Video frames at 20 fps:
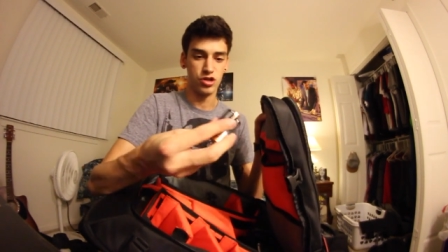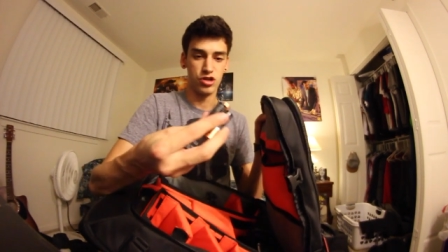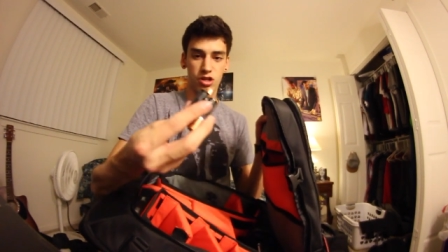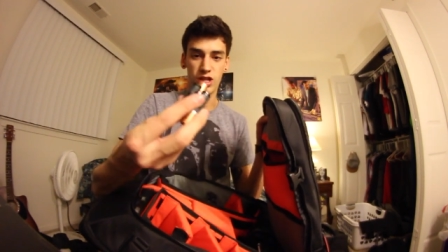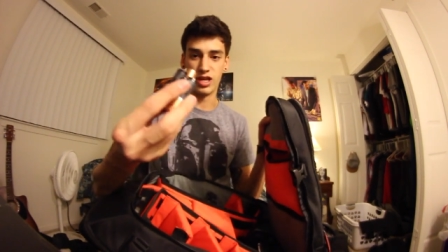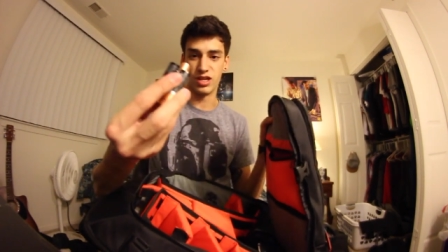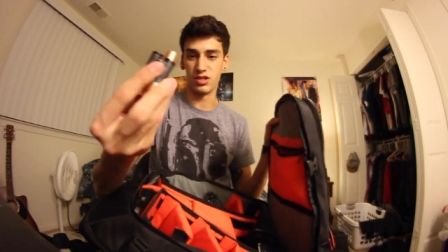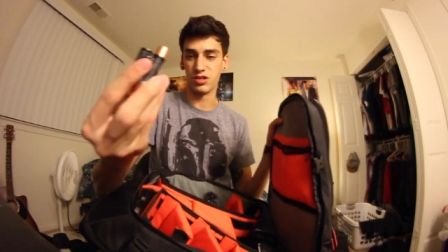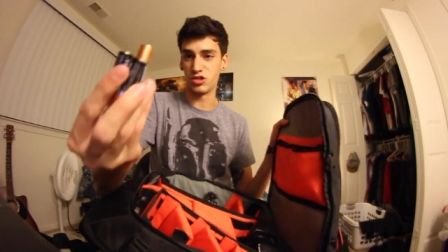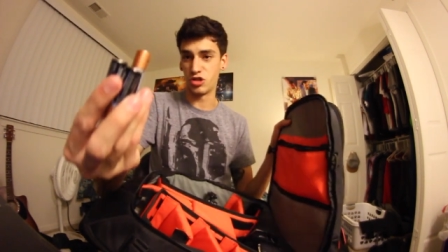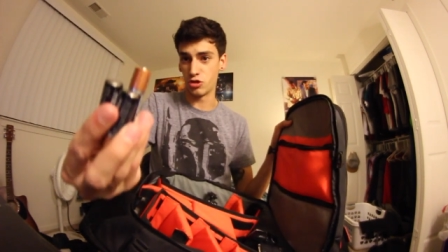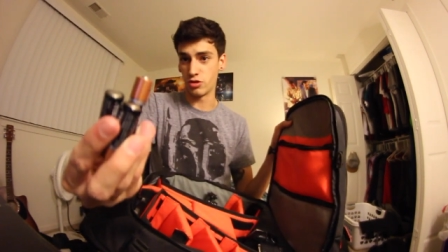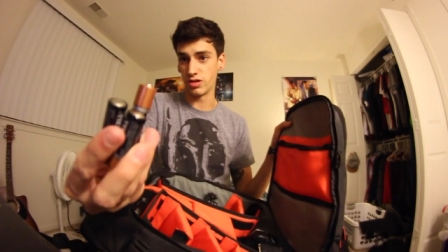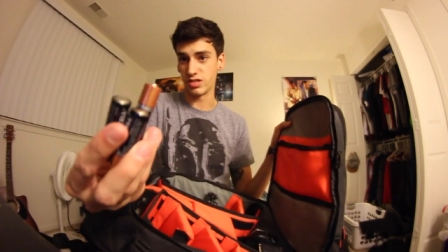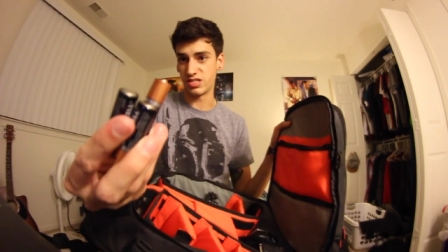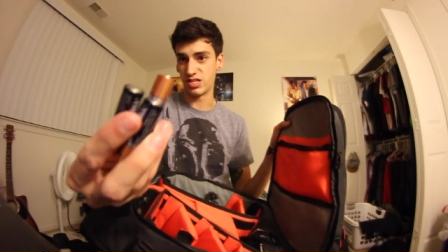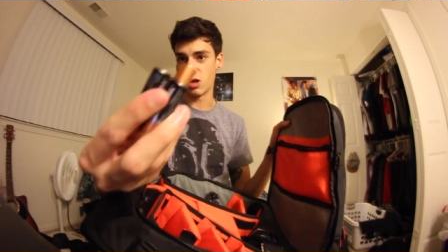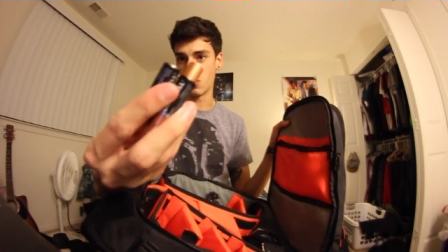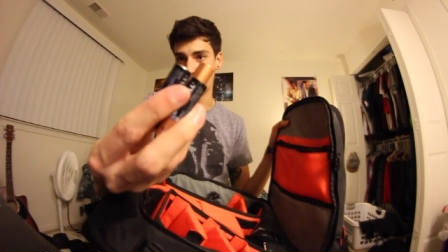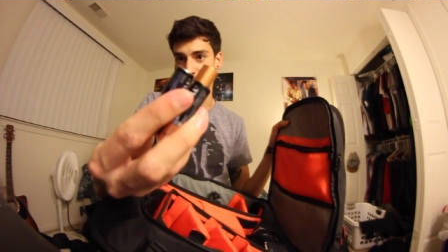like
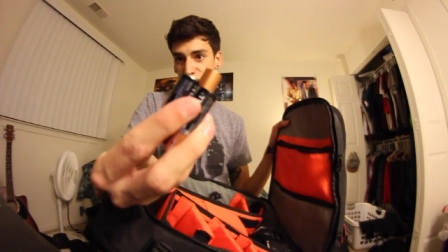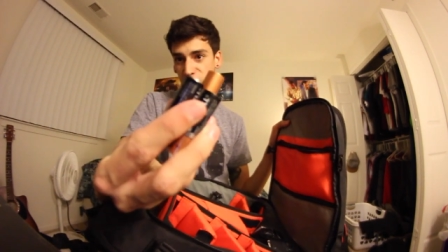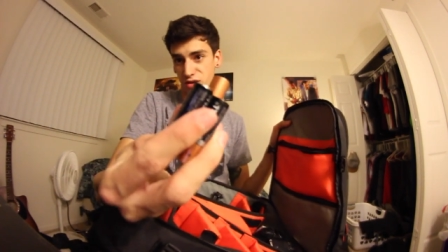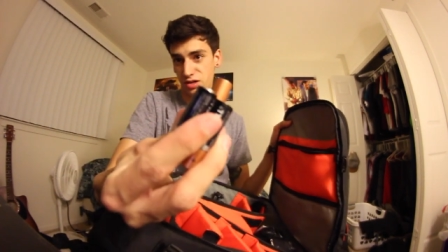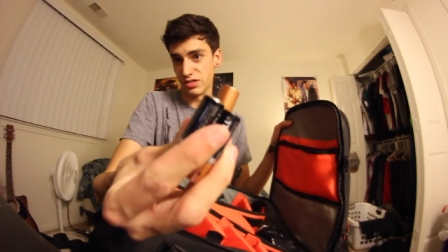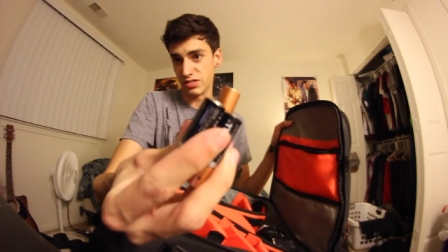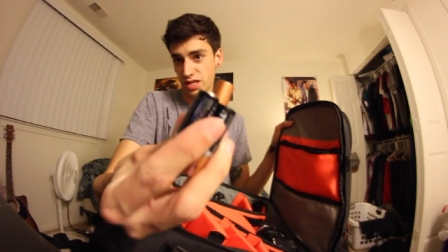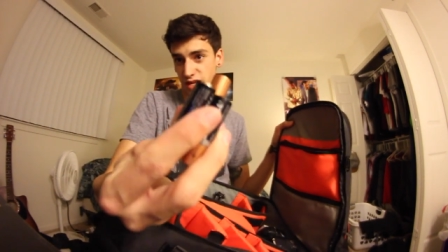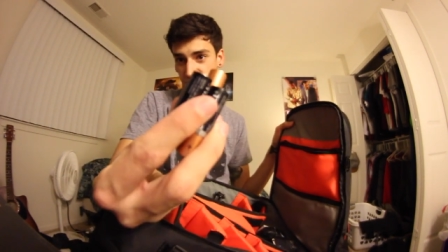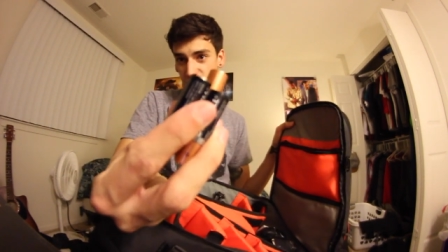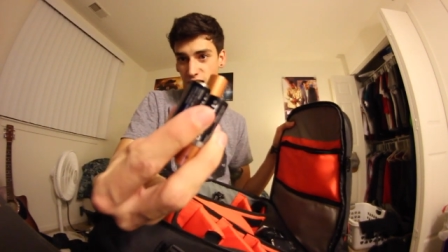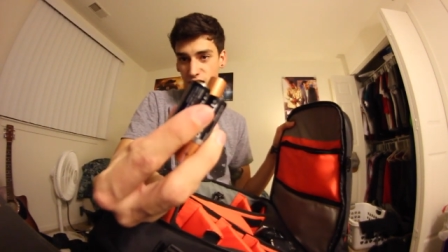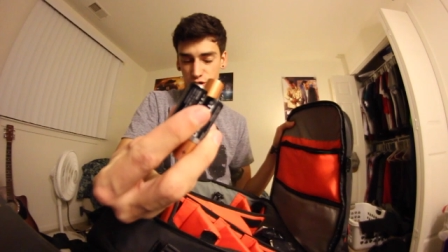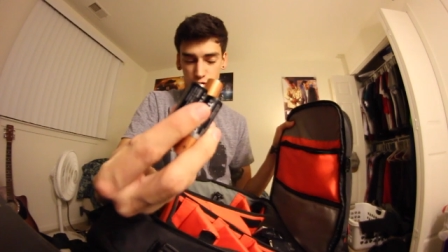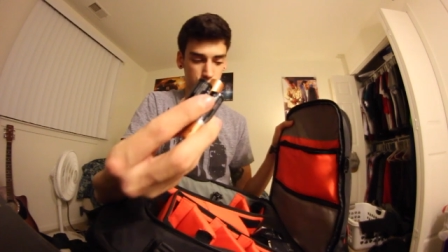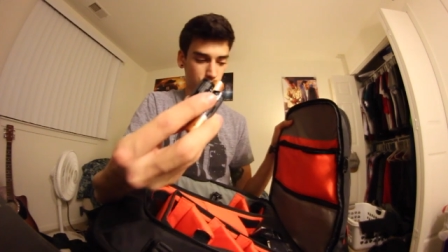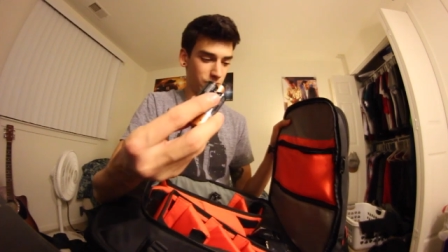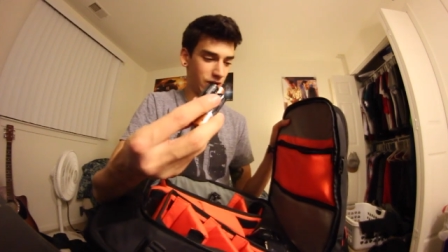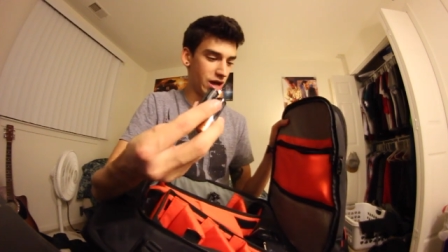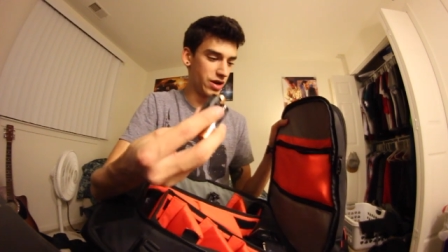Duracell batteries, like
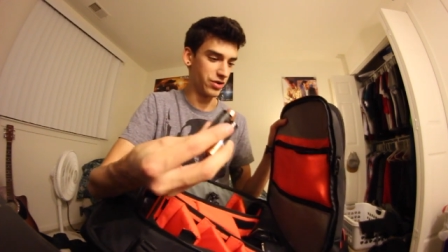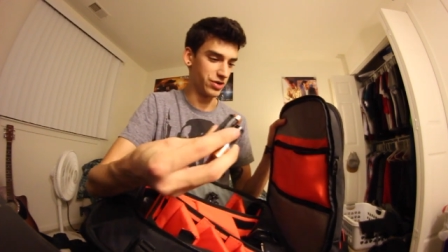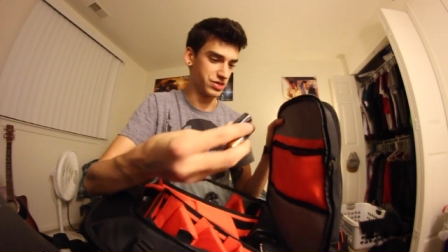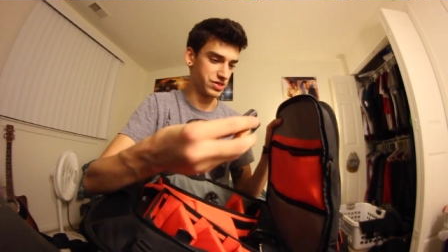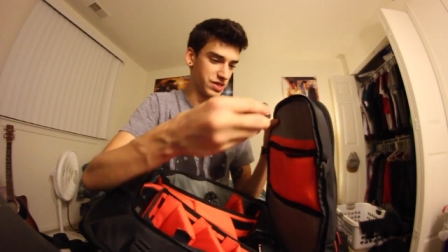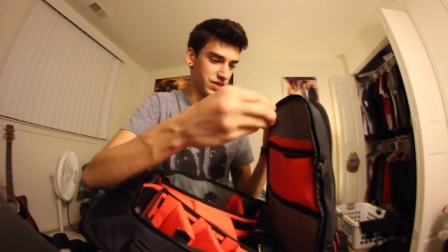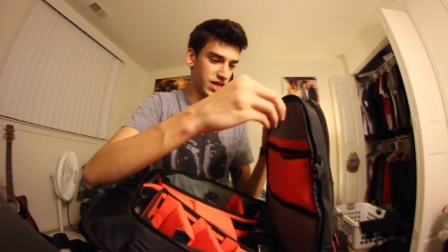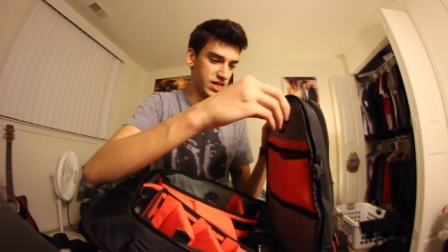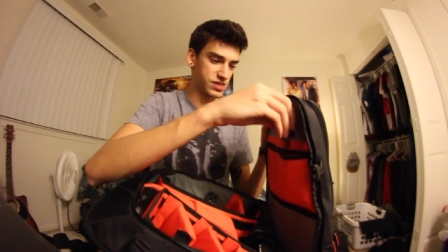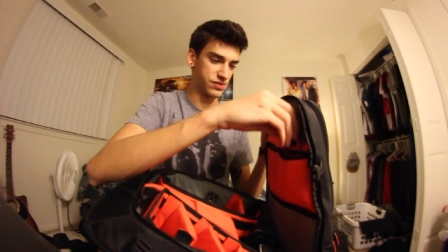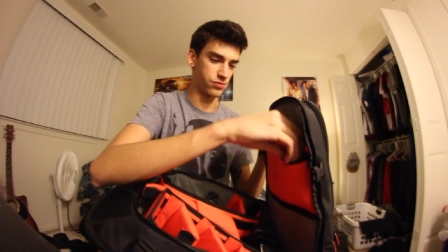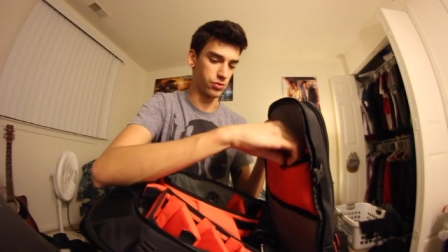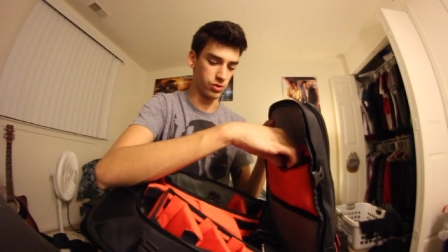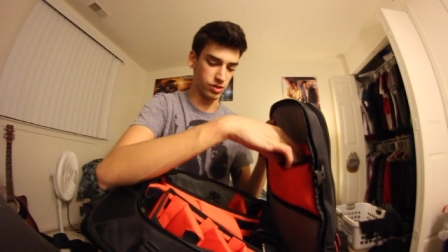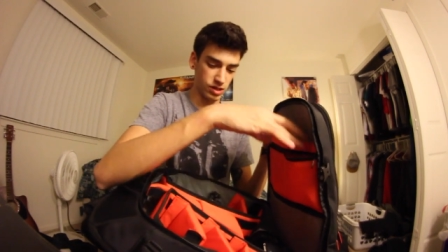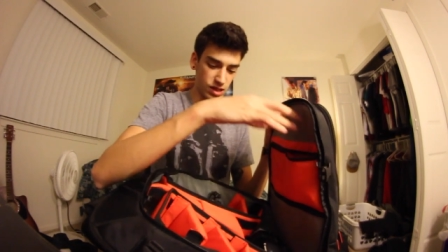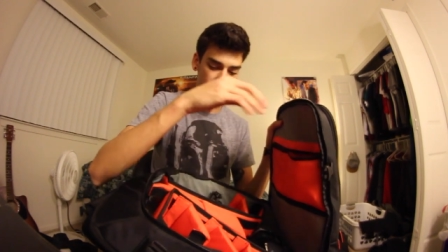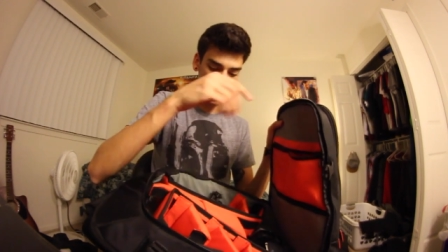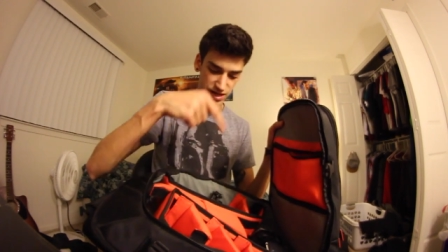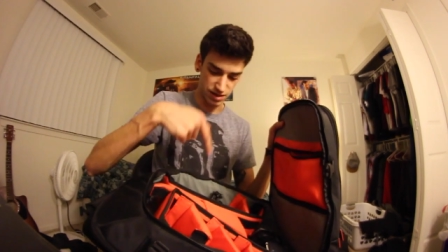actual batteries, and that's for
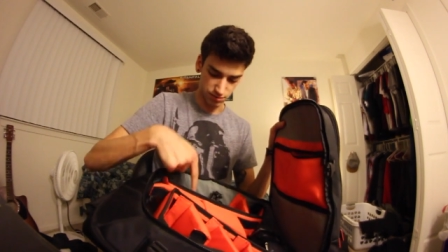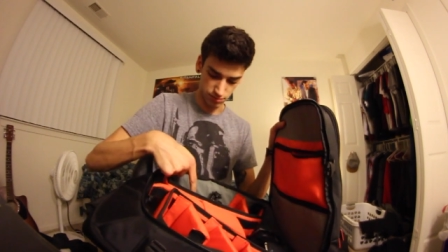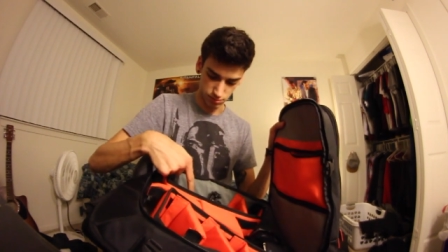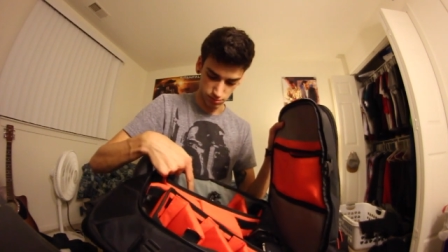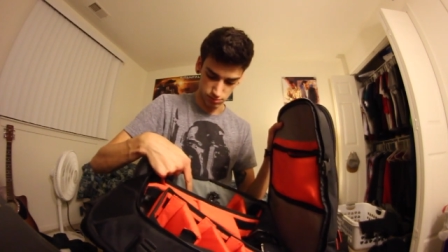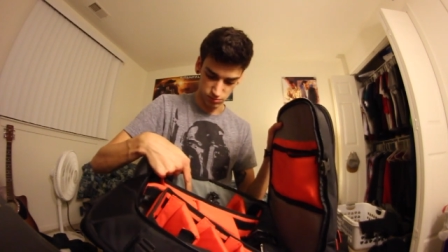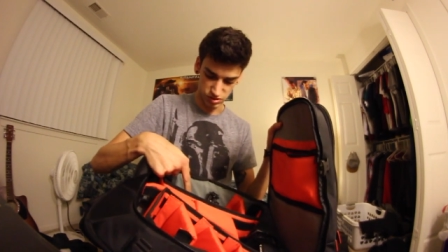the light,